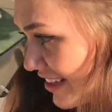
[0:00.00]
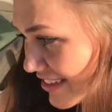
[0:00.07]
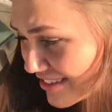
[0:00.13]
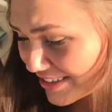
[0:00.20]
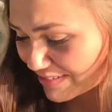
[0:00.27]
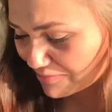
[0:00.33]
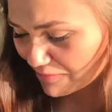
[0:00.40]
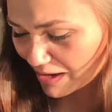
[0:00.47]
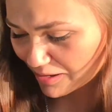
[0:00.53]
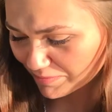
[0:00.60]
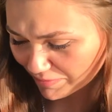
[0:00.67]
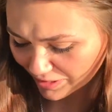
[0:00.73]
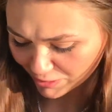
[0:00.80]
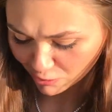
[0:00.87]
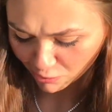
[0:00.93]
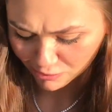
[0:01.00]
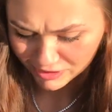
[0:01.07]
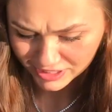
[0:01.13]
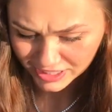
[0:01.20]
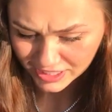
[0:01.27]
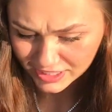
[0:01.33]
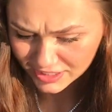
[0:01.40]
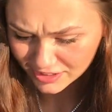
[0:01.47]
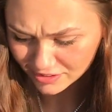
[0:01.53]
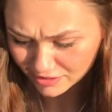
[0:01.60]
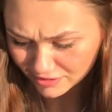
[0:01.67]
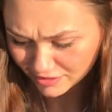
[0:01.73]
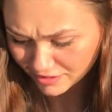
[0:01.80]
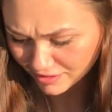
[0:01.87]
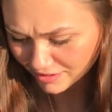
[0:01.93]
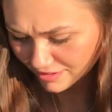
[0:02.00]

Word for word: Just made my whole year.